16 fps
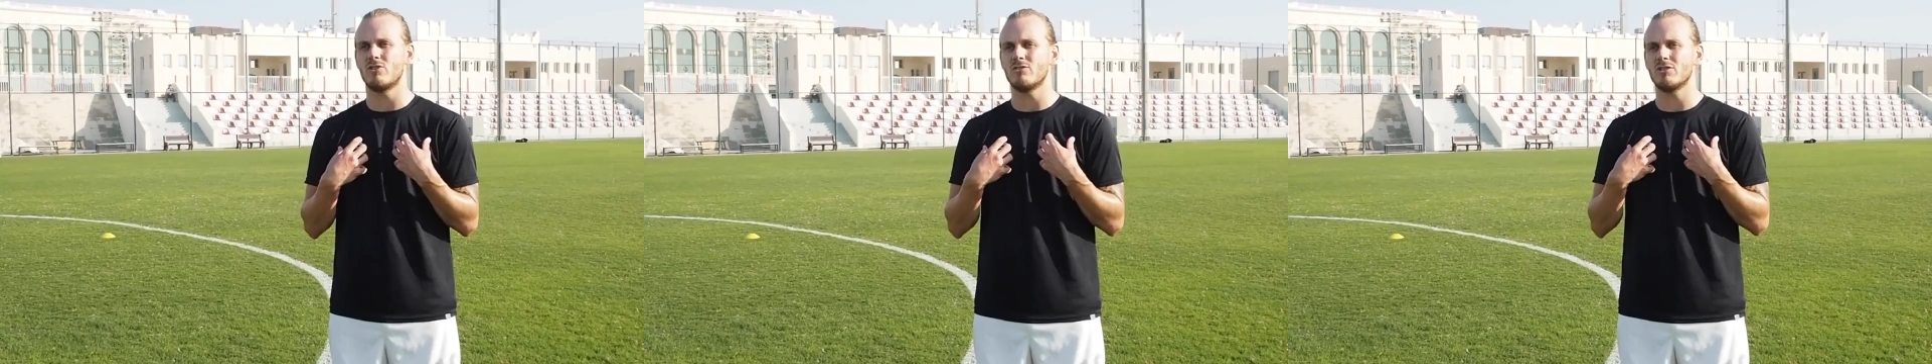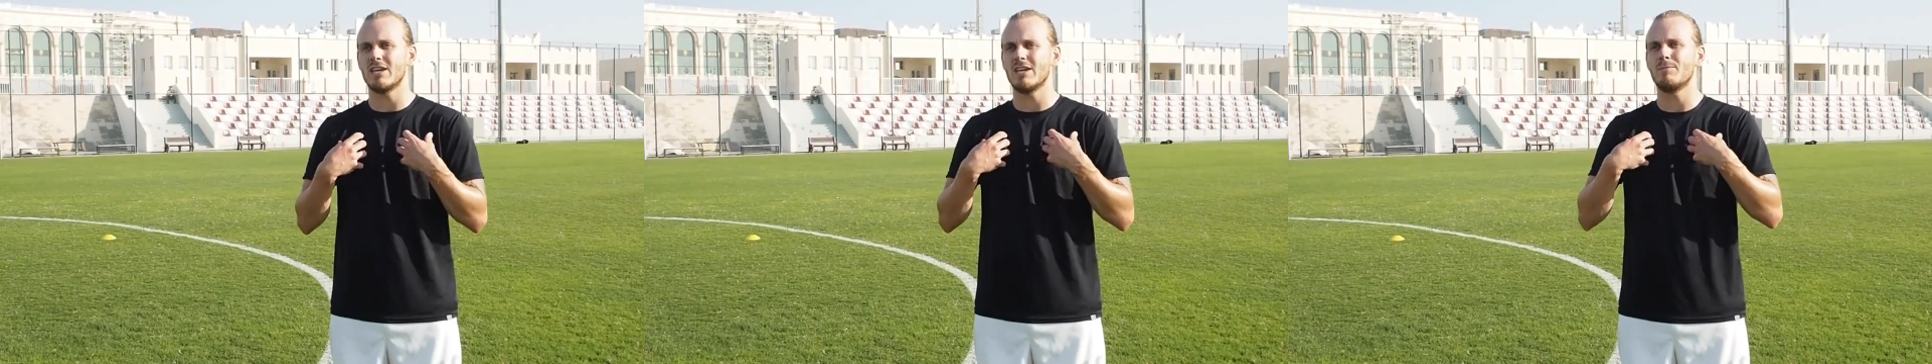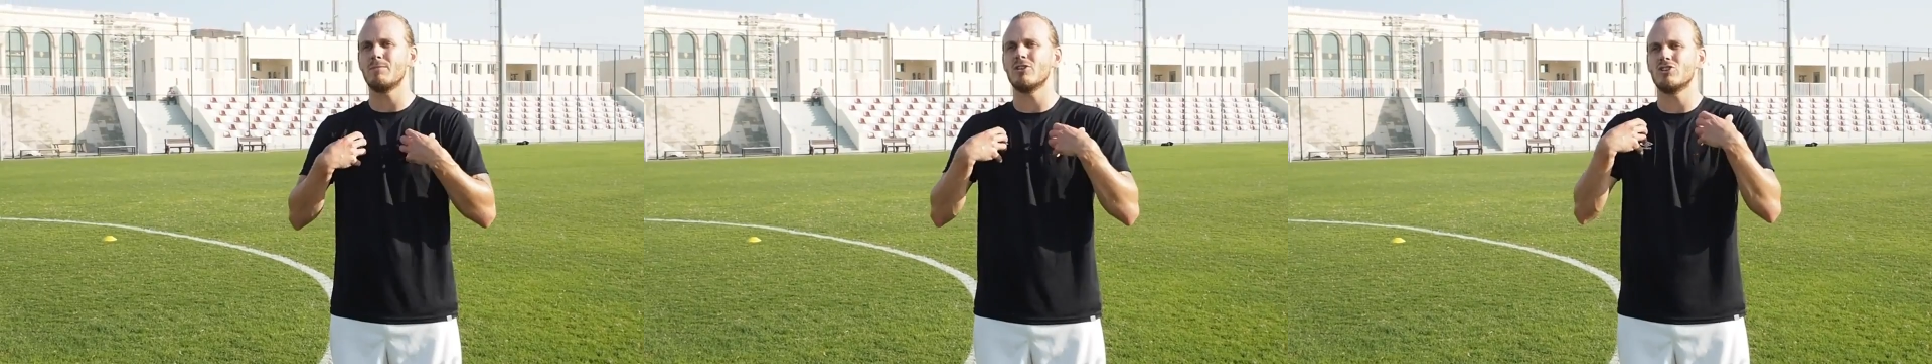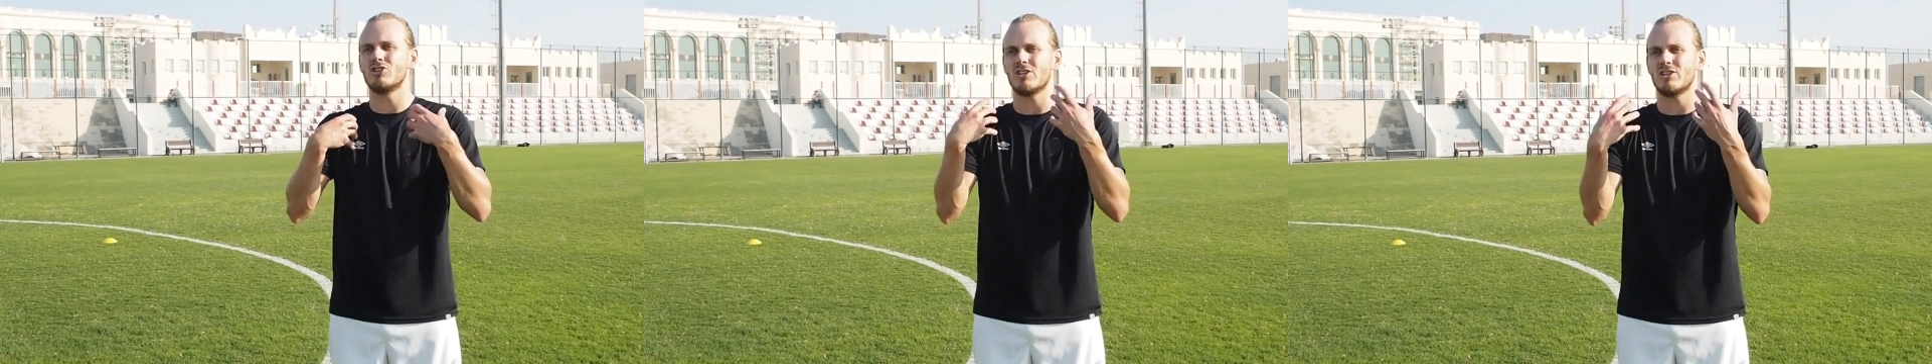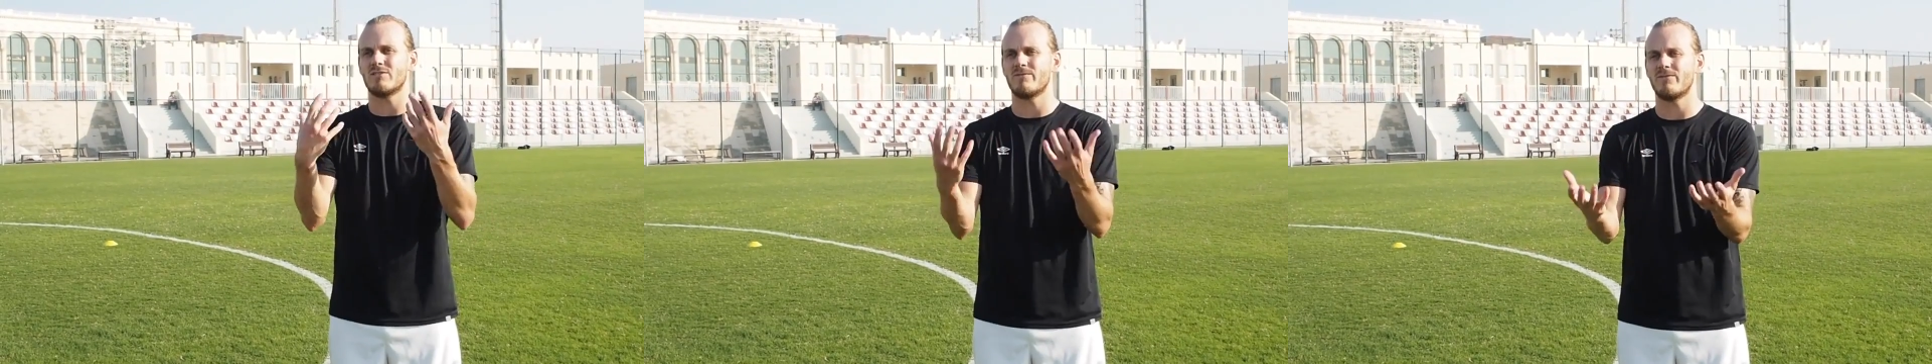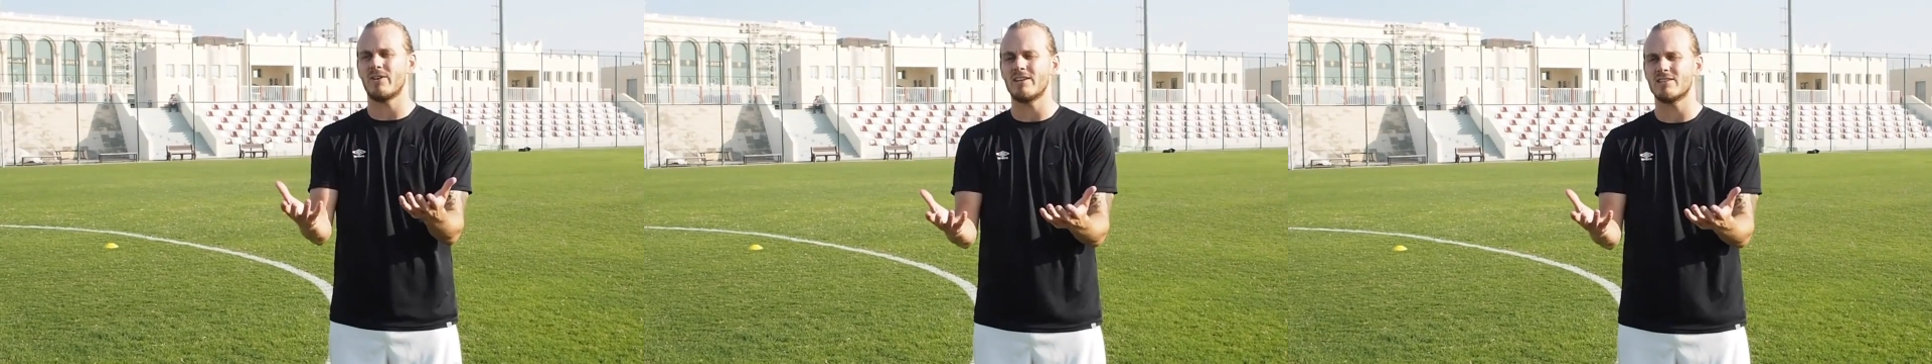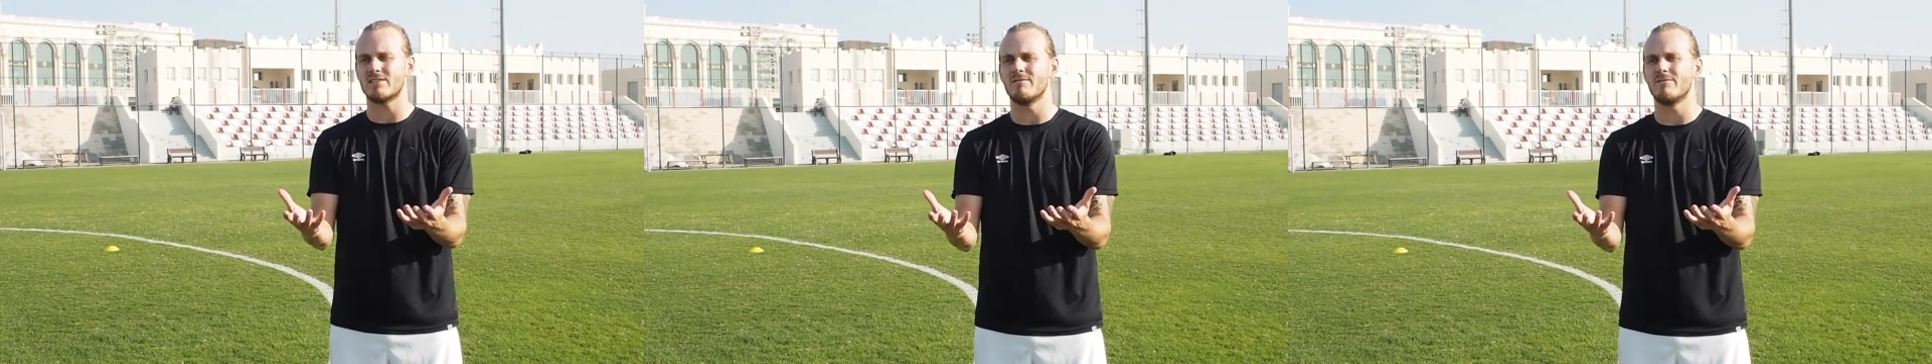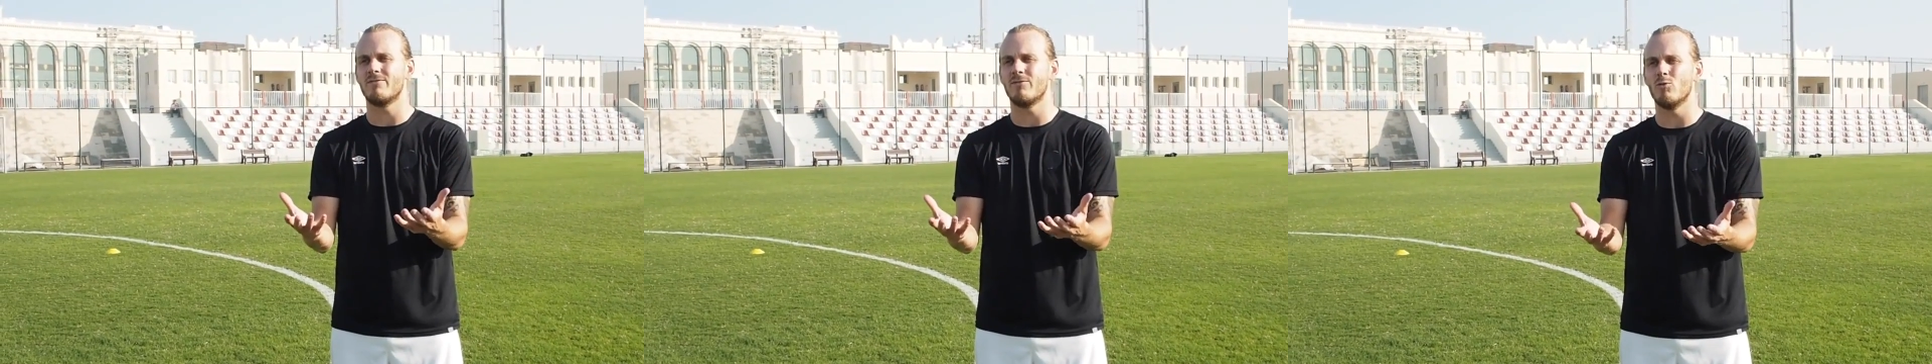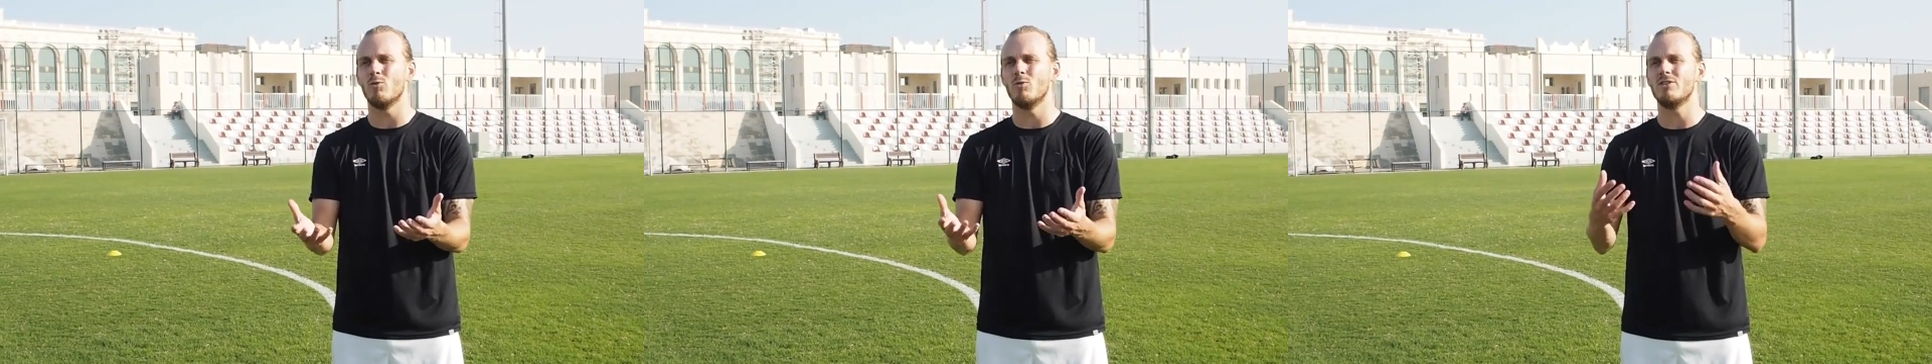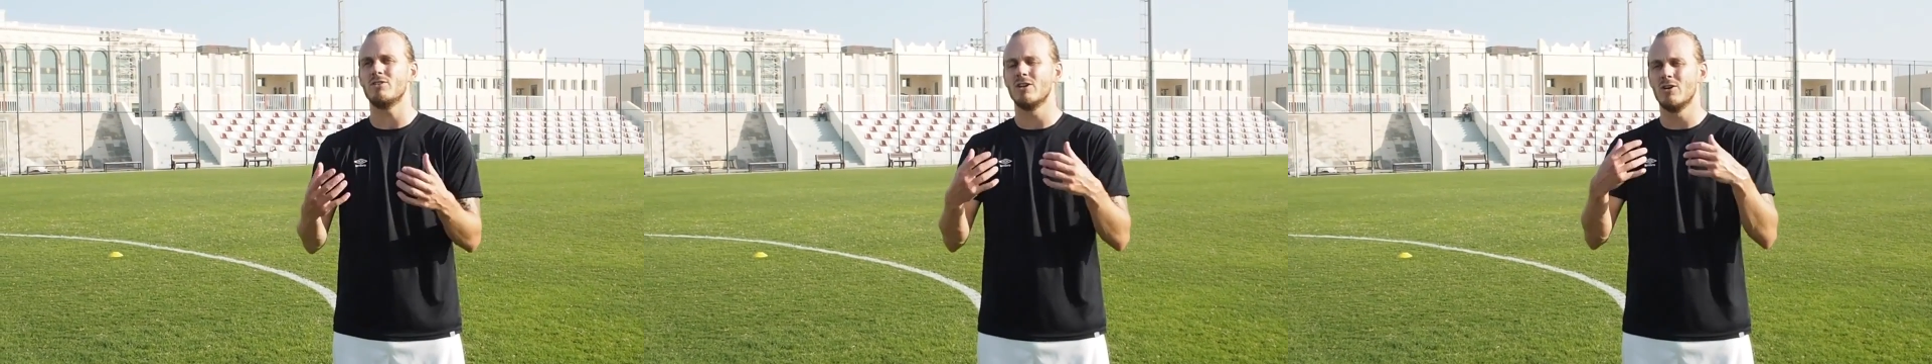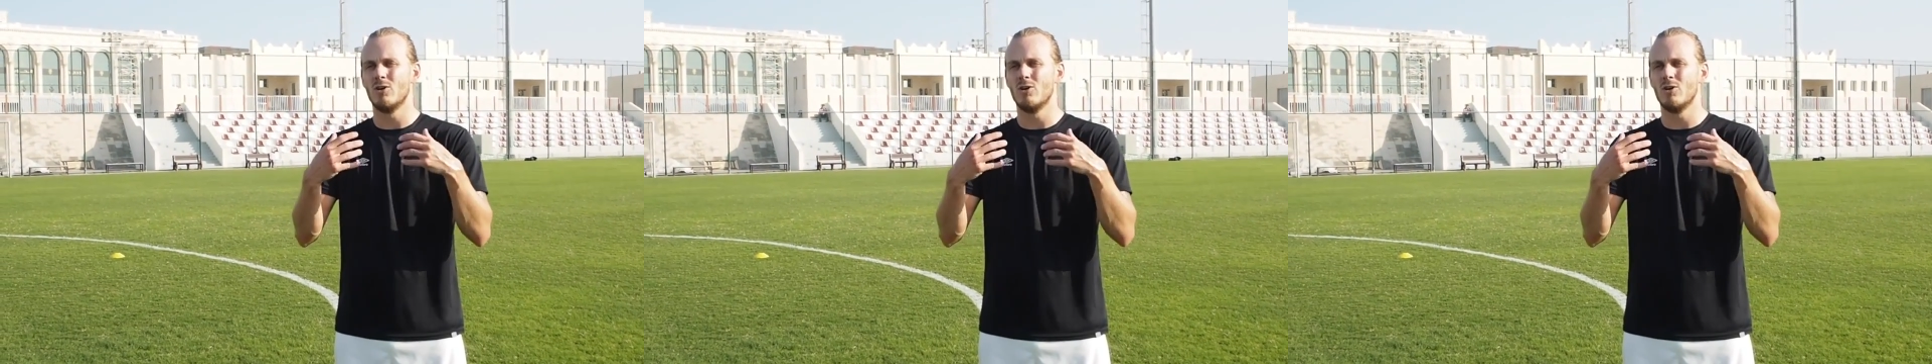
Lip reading: on keeping your chest facing forward